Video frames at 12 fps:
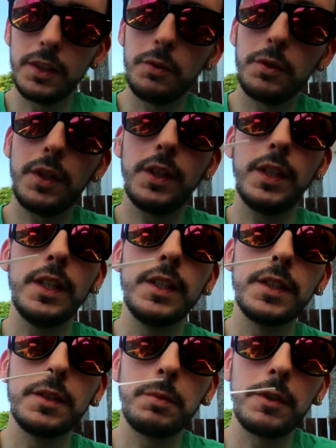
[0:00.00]
only thing
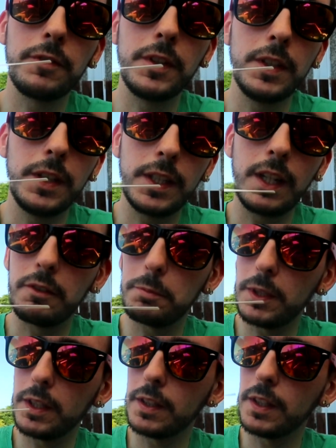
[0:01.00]
is with the camera
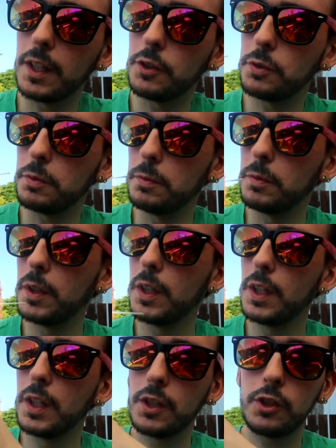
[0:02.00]
being in the actual
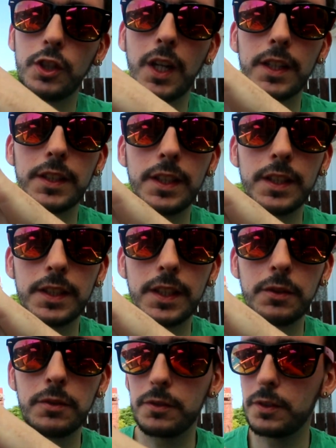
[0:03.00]
chassis
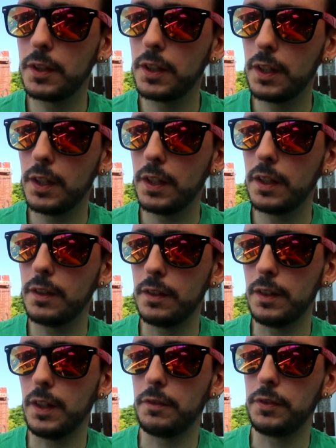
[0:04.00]
itself,
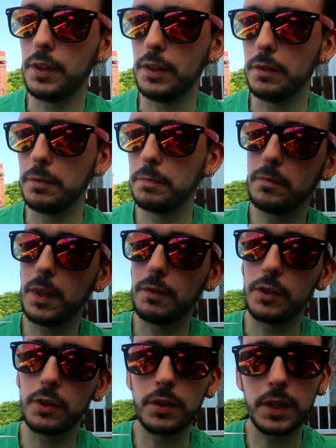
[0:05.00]
if you
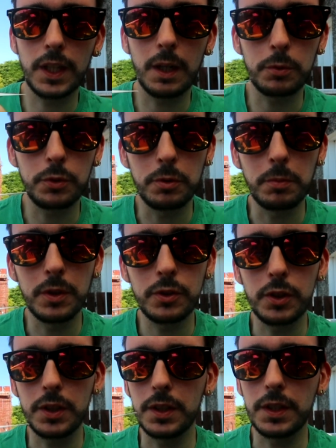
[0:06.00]
turn the camera too
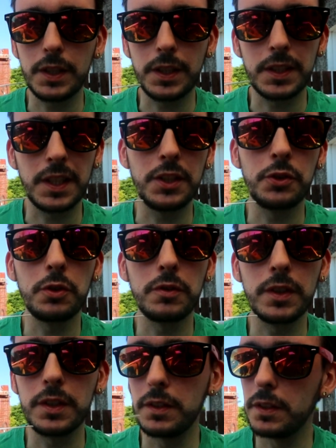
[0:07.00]
much, you can see the sides
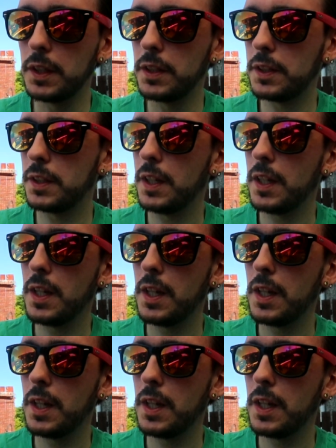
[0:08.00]
of it, and it's